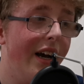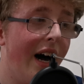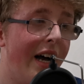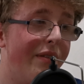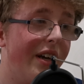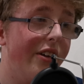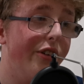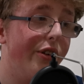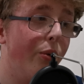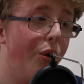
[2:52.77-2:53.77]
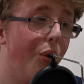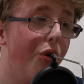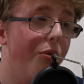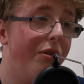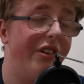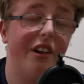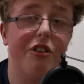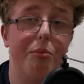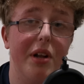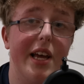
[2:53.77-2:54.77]
I think is 100%
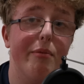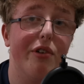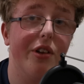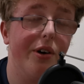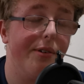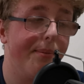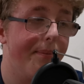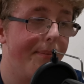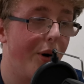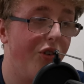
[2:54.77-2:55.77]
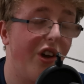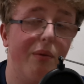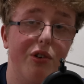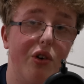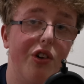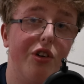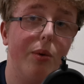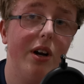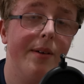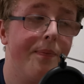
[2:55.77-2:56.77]
to blame for the positive result this
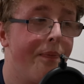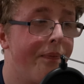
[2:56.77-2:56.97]
week.